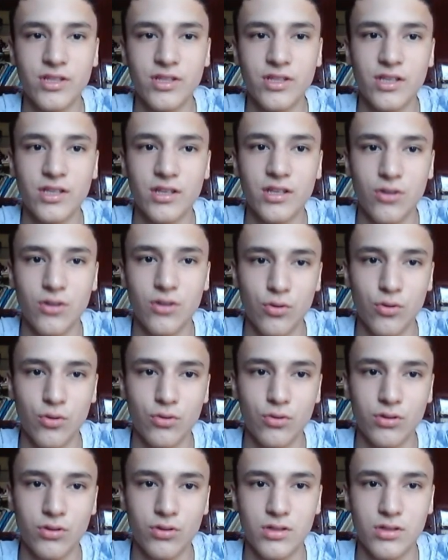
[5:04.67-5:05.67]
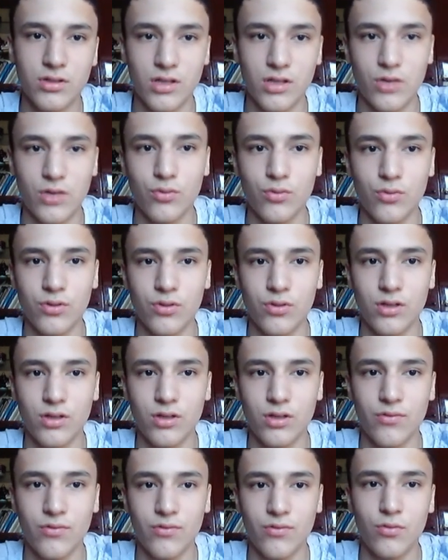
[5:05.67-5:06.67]
a known
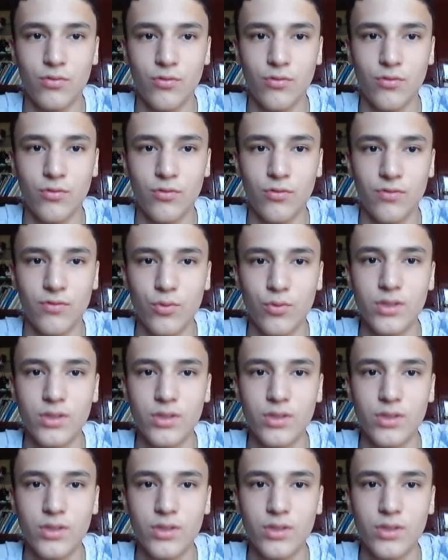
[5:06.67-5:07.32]
volume of liquid,